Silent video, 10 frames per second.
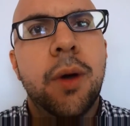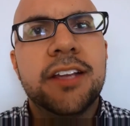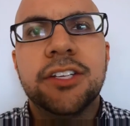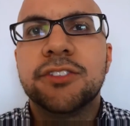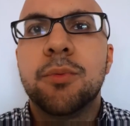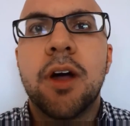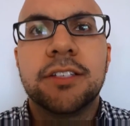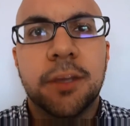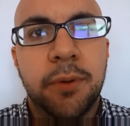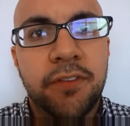I just want
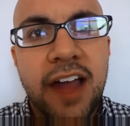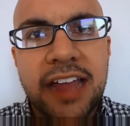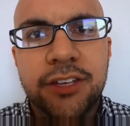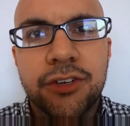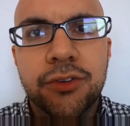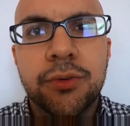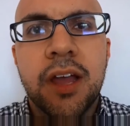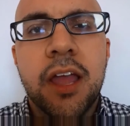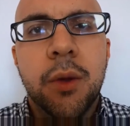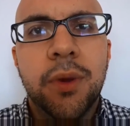to provide you
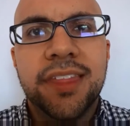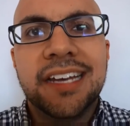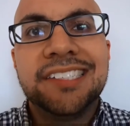with an